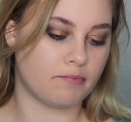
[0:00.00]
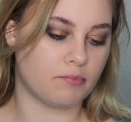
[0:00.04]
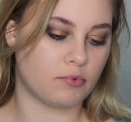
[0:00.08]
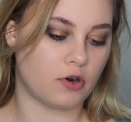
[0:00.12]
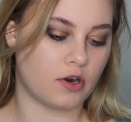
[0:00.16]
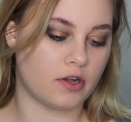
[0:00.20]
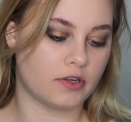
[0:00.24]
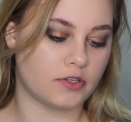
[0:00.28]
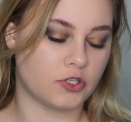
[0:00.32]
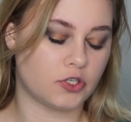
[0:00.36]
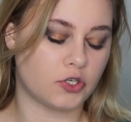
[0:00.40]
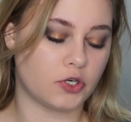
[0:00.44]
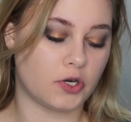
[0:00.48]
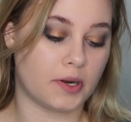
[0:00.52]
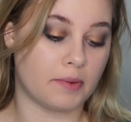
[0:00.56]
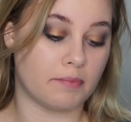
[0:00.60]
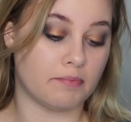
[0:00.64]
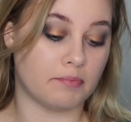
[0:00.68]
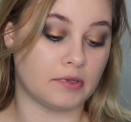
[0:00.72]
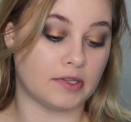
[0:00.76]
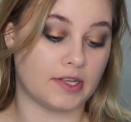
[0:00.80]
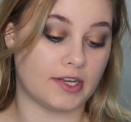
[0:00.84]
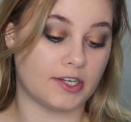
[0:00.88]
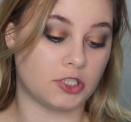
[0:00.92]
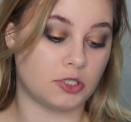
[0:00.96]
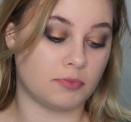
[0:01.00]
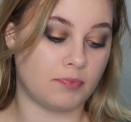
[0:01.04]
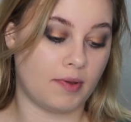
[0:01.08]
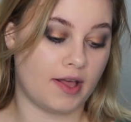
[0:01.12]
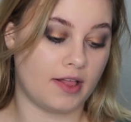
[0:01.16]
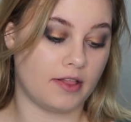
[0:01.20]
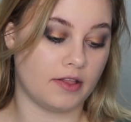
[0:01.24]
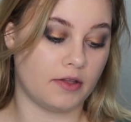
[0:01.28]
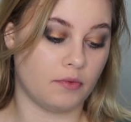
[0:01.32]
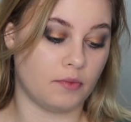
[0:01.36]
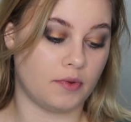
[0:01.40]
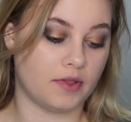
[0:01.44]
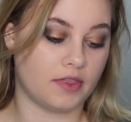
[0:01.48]
bronzer, and blush
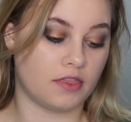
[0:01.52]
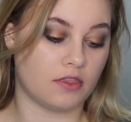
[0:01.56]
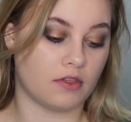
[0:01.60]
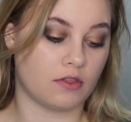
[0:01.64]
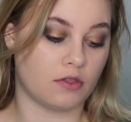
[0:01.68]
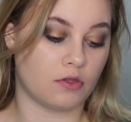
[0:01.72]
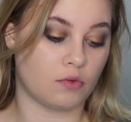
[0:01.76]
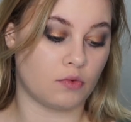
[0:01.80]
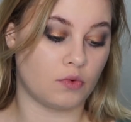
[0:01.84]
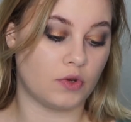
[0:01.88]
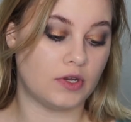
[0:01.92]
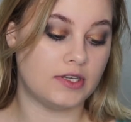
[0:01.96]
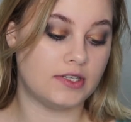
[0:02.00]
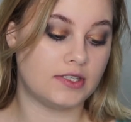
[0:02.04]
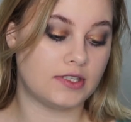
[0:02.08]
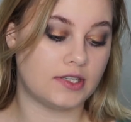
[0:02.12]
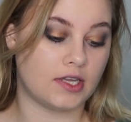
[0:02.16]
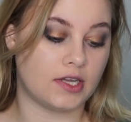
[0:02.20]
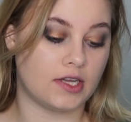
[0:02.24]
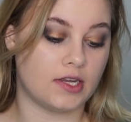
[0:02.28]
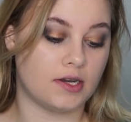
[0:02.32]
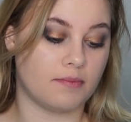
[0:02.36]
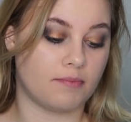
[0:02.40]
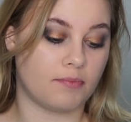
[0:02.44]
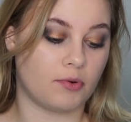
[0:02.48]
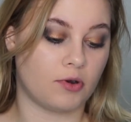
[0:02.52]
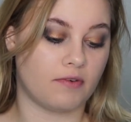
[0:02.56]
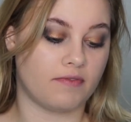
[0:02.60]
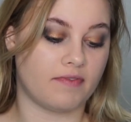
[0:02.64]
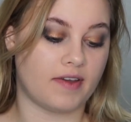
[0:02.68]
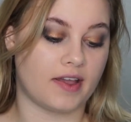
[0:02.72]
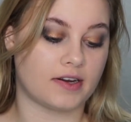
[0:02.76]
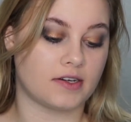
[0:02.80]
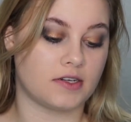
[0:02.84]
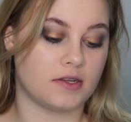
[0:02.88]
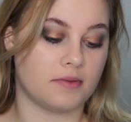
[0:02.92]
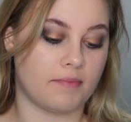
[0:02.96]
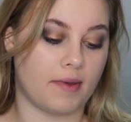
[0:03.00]
palette with the 3 skin
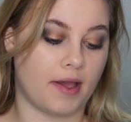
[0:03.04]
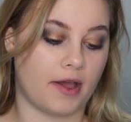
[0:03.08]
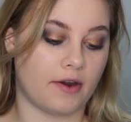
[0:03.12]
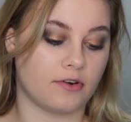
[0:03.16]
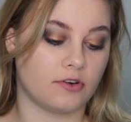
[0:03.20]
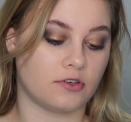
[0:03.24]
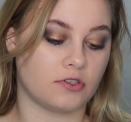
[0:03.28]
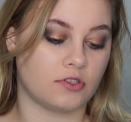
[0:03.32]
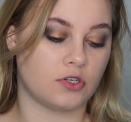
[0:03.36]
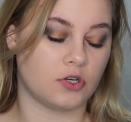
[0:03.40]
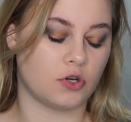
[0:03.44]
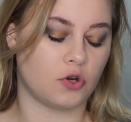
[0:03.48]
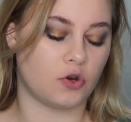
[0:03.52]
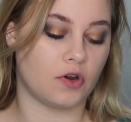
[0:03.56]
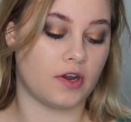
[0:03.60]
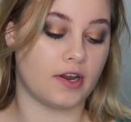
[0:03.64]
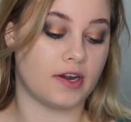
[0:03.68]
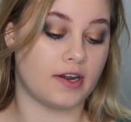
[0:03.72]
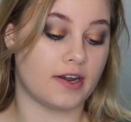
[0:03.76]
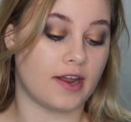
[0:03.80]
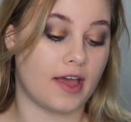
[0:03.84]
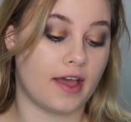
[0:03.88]
perfecting powders to create an